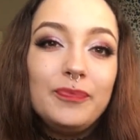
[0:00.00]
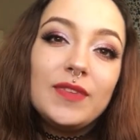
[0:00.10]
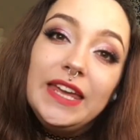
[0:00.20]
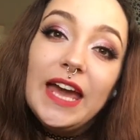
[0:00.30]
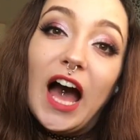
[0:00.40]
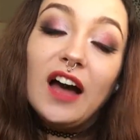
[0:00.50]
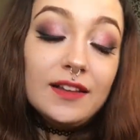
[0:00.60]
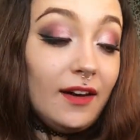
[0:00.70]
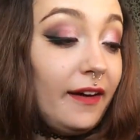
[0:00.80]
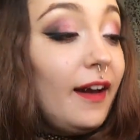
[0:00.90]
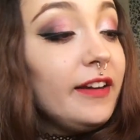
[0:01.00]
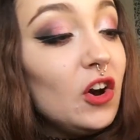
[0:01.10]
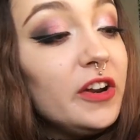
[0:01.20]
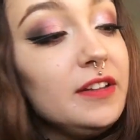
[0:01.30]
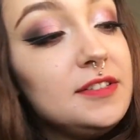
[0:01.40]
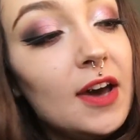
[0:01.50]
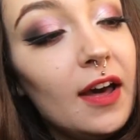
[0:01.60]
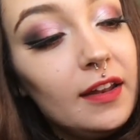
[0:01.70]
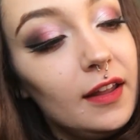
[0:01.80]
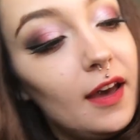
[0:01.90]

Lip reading: yeah, I got it done